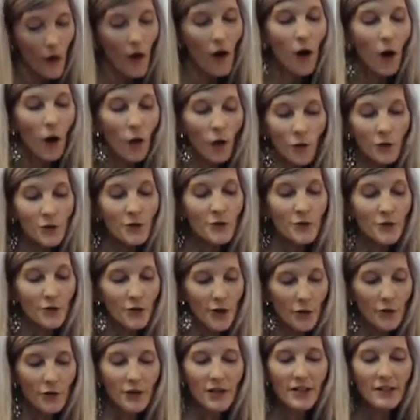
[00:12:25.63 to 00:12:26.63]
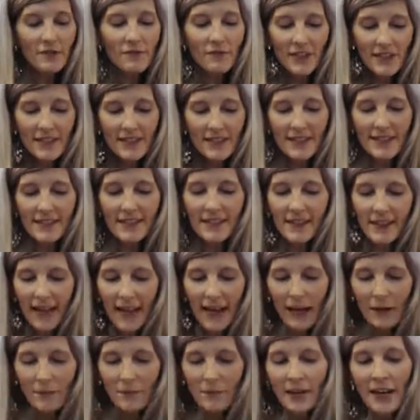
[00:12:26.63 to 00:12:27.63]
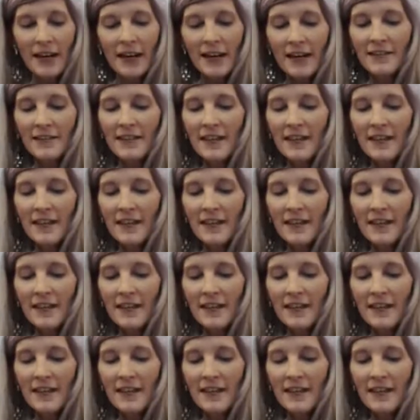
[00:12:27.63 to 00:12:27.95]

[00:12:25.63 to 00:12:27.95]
Old Newtonian physics claimed